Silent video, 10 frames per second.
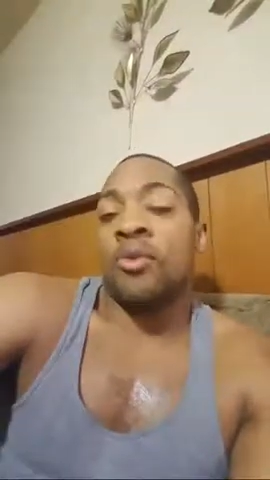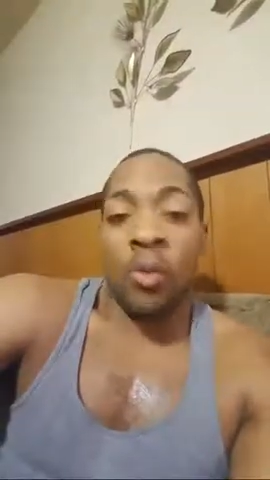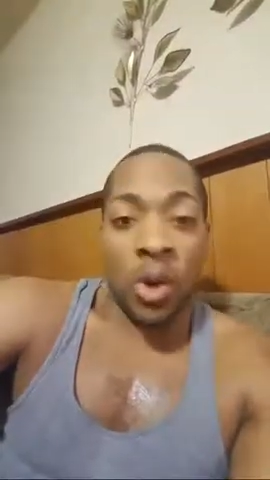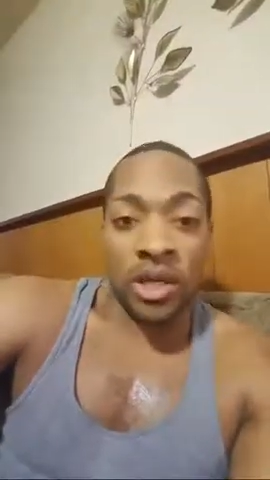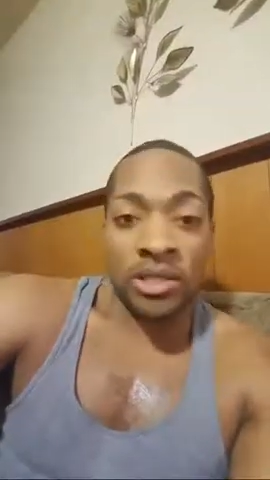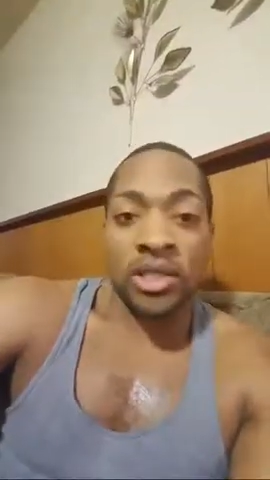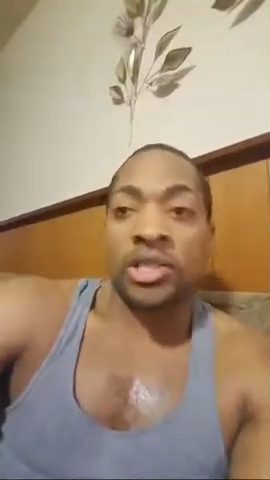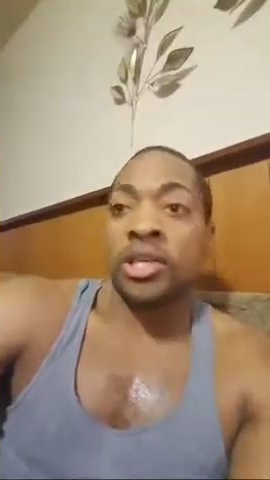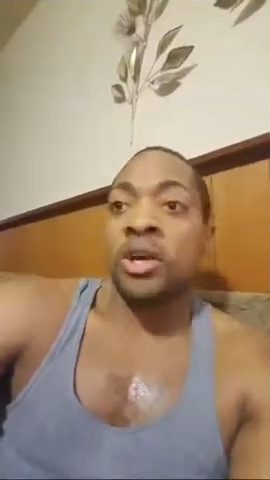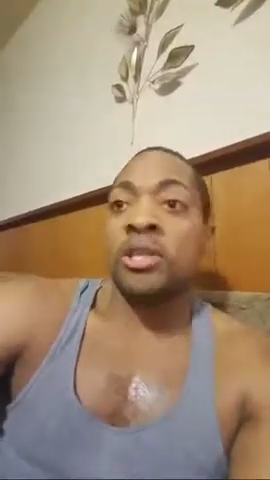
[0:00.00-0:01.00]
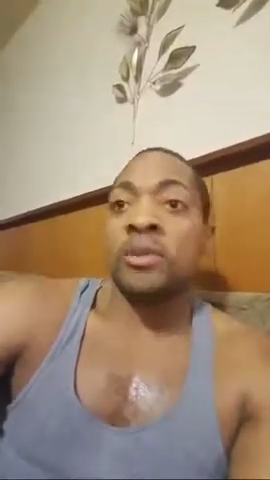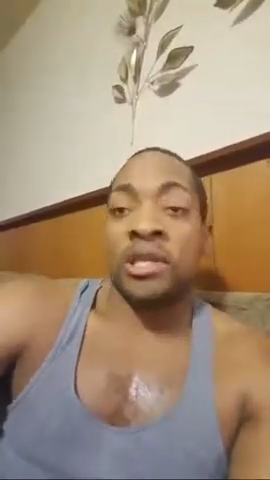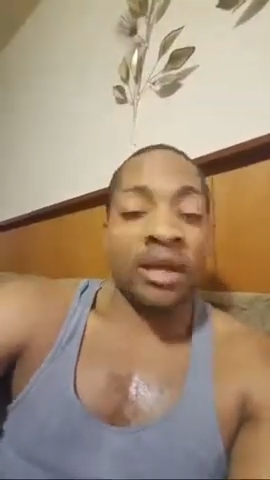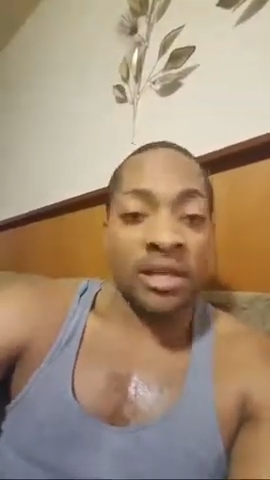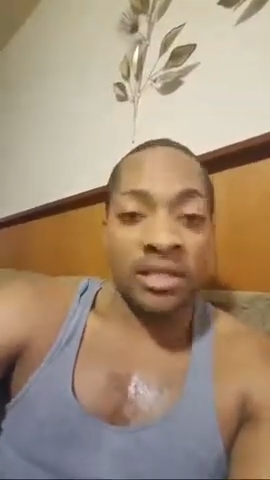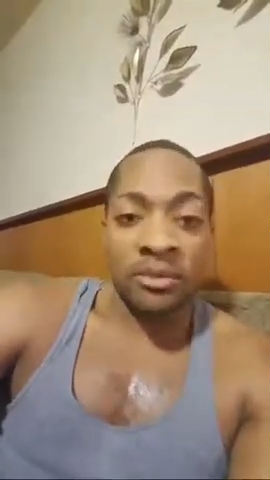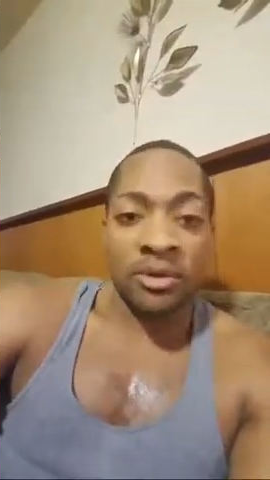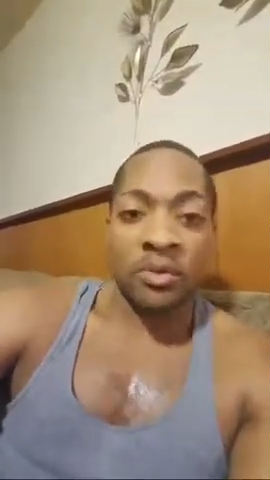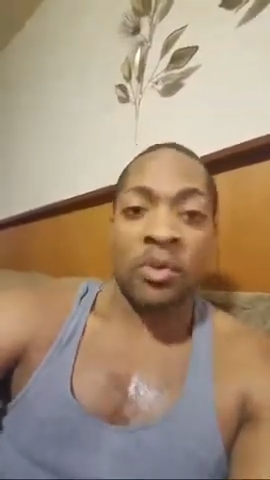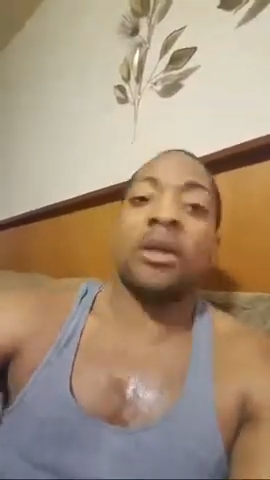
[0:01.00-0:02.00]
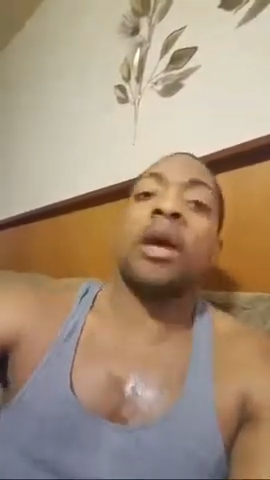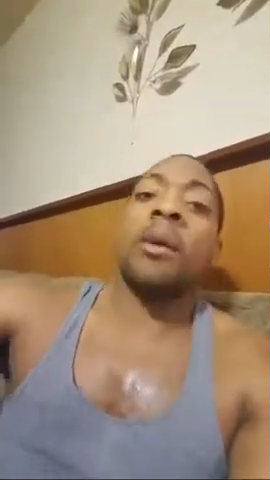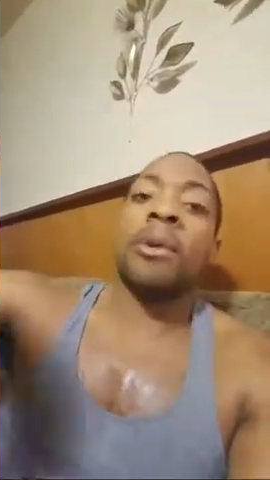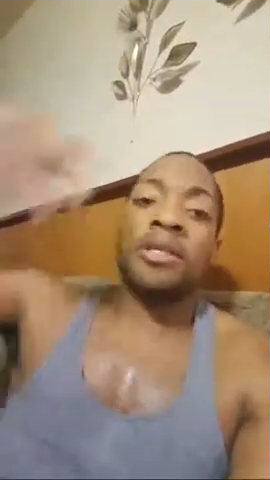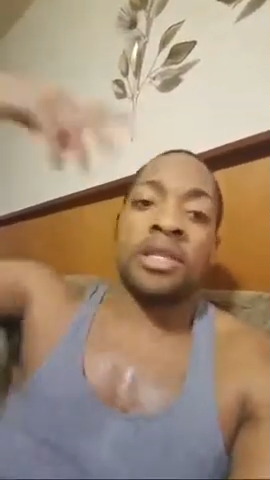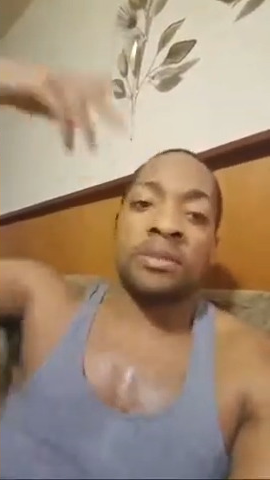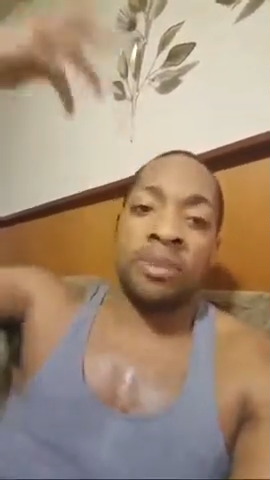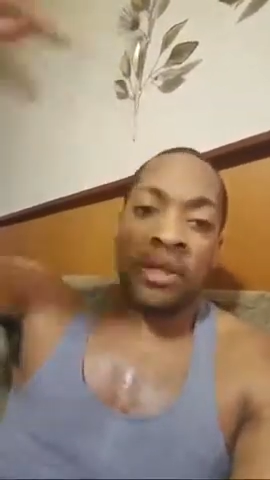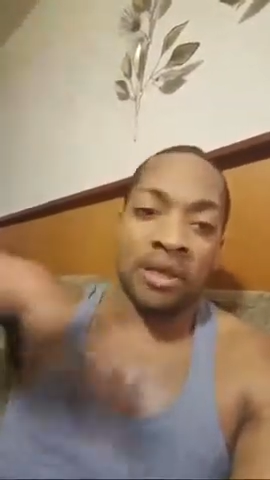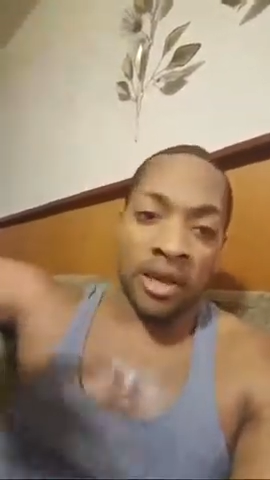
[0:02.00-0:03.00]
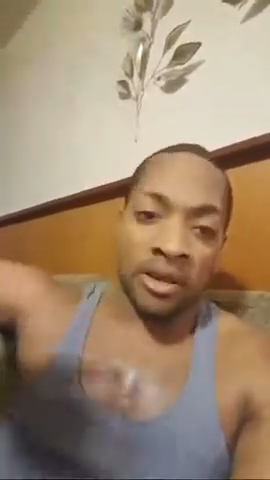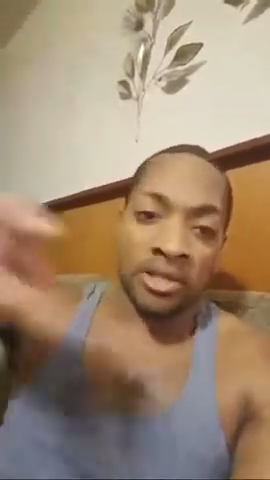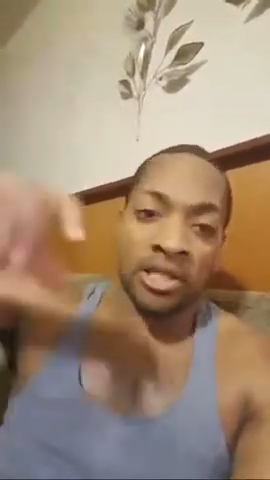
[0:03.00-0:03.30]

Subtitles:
wants. She knows what the customers want because she's been there.